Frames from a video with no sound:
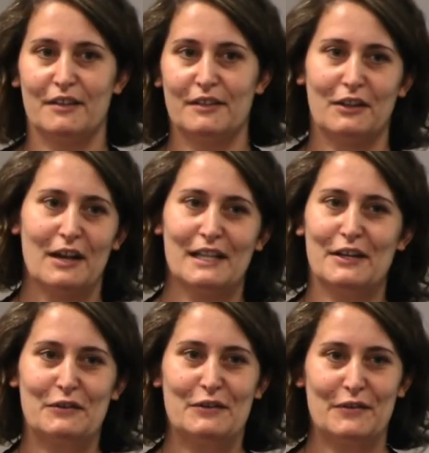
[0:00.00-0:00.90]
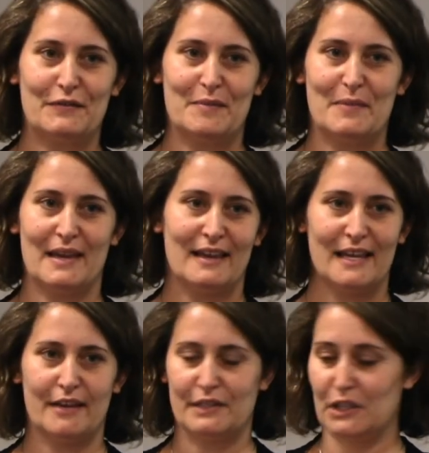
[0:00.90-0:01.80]
the likelihood of them being
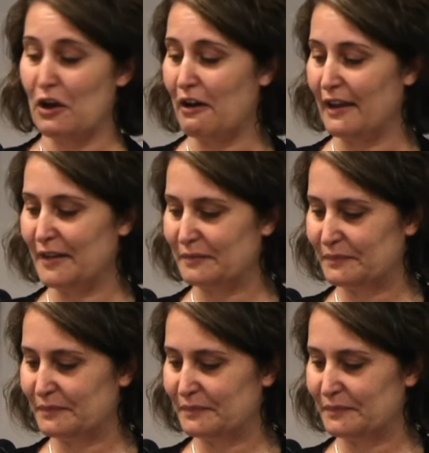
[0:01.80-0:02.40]
here is high.